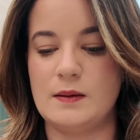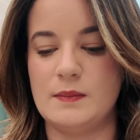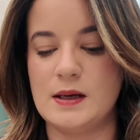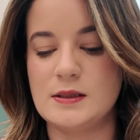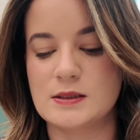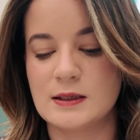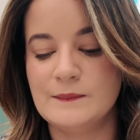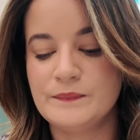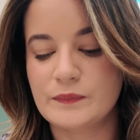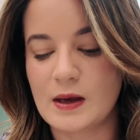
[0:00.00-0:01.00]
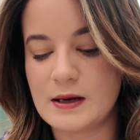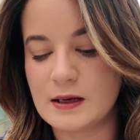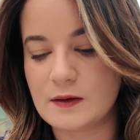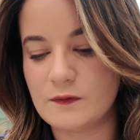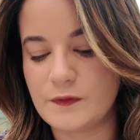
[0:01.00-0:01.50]
hit and miss, and
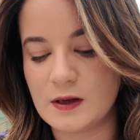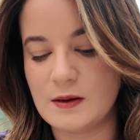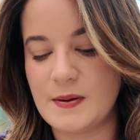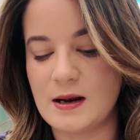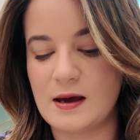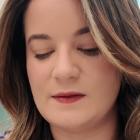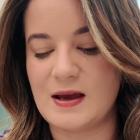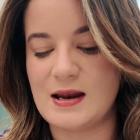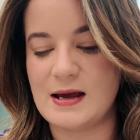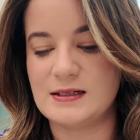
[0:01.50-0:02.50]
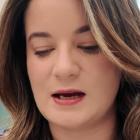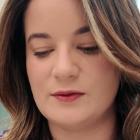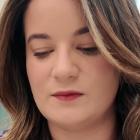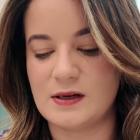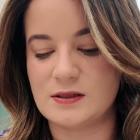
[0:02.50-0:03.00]
it can feel a bit like they let
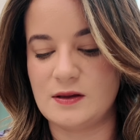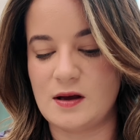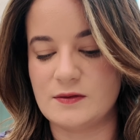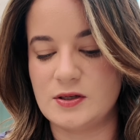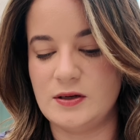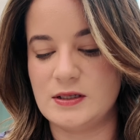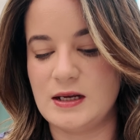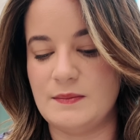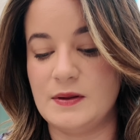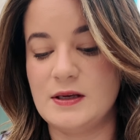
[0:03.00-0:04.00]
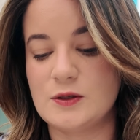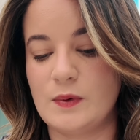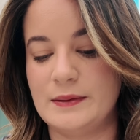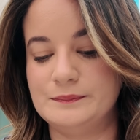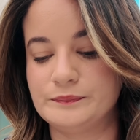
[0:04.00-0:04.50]
down the rest of the afternoon tea, but this
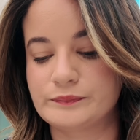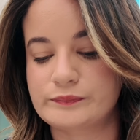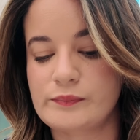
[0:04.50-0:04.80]
one